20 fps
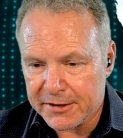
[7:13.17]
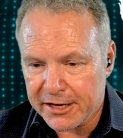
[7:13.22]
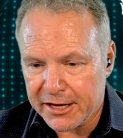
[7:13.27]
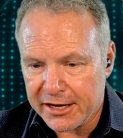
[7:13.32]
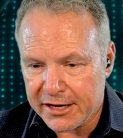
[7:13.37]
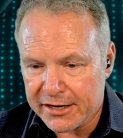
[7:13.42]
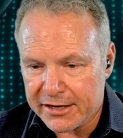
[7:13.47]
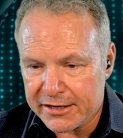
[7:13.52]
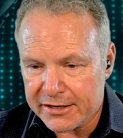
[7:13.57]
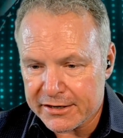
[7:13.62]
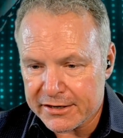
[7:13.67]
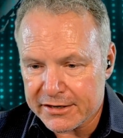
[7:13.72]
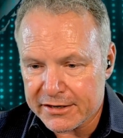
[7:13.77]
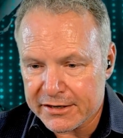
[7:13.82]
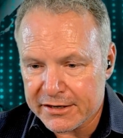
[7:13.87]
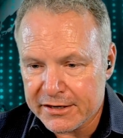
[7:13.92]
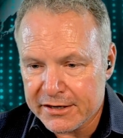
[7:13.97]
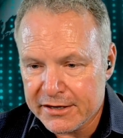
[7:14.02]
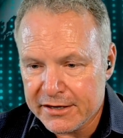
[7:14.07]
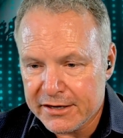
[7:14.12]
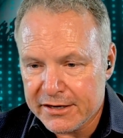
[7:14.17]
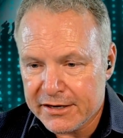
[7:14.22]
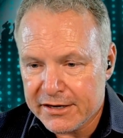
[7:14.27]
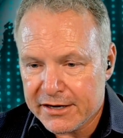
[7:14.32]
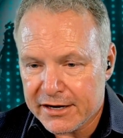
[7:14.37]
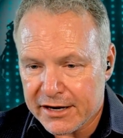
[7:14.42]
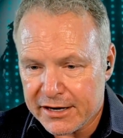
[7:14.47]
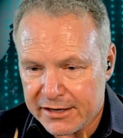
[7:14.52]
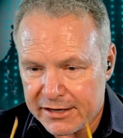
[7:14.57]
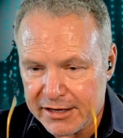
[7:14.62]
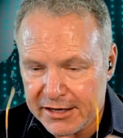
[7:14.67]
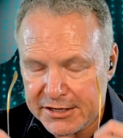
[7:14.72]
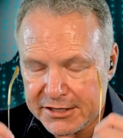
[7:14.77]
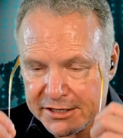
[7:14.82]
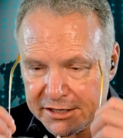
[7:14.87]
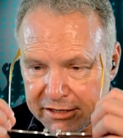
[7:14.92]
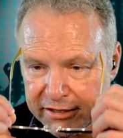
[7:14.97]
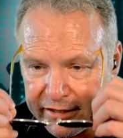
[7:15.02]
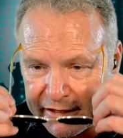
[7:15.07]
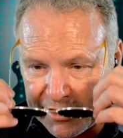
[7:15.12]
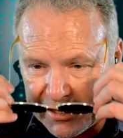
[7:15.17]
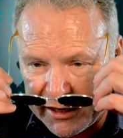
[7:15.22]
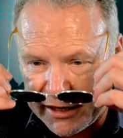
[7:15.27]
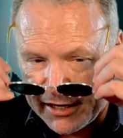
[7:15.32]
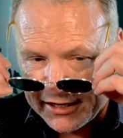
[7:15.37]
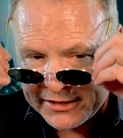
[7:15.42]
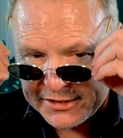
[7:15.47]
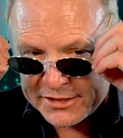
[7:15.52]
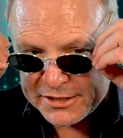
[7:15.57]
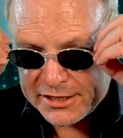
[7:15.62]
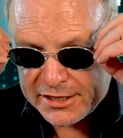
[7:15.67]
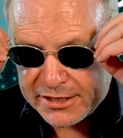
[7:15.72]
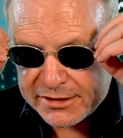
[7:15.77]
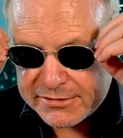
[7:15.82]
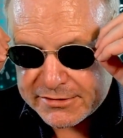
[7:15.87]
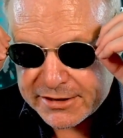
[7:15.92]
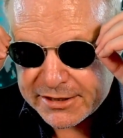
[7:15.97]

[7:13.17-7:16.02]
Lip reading: And Alicia, I got you now.